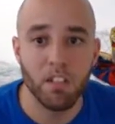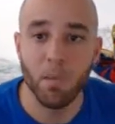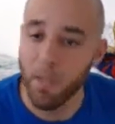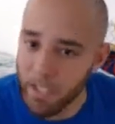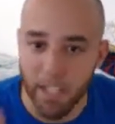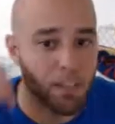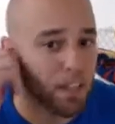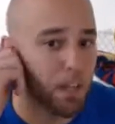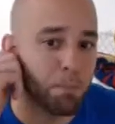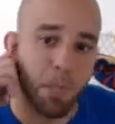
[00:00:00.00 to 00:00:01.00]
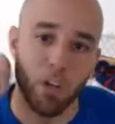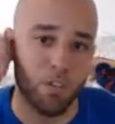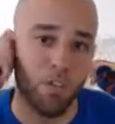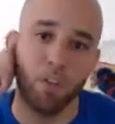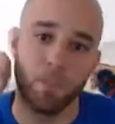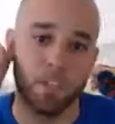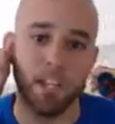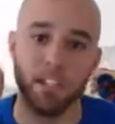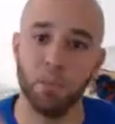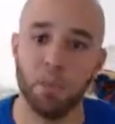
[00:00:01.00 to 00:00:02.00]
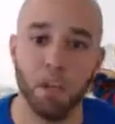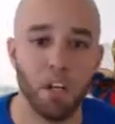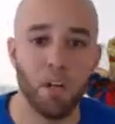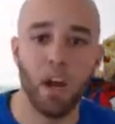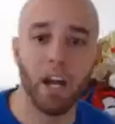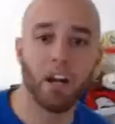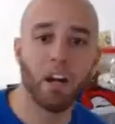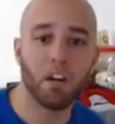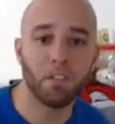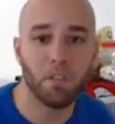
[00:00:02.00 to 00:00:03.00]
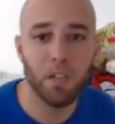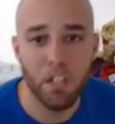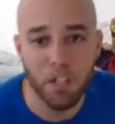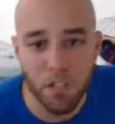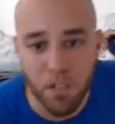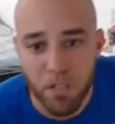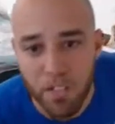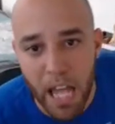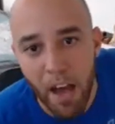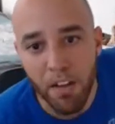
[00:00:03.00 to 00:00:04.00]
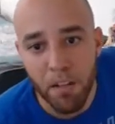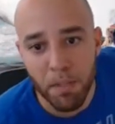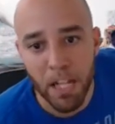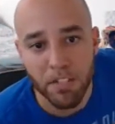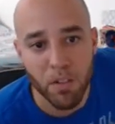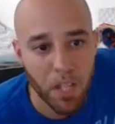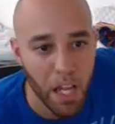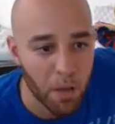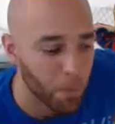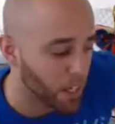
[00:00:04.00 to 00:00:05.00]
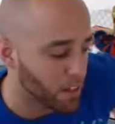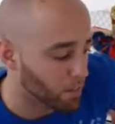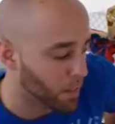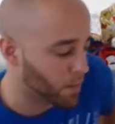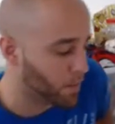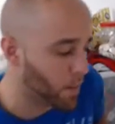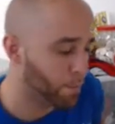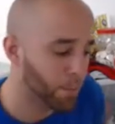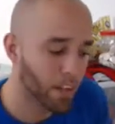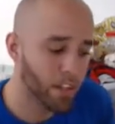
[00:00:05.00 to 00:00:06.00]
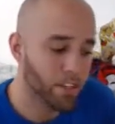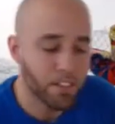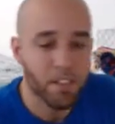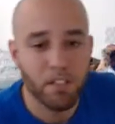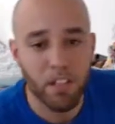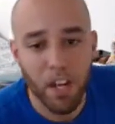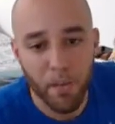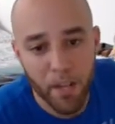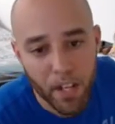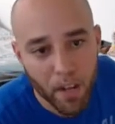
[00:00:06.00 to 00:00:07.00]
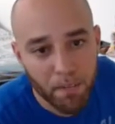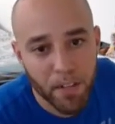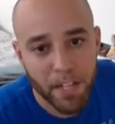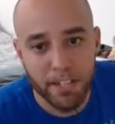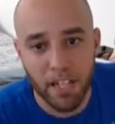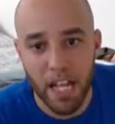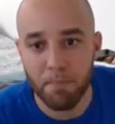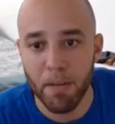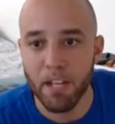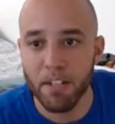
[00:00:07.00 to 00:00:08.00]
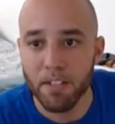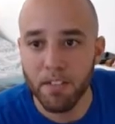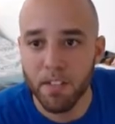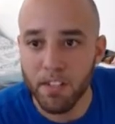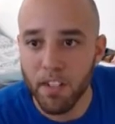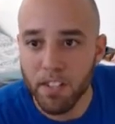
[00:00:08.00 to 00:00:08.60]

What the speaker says: We take good, beautiful. Take the immunity right off. We lose Galleon, but that's okay. We get the victory. So there we go. That's a lot better. What's our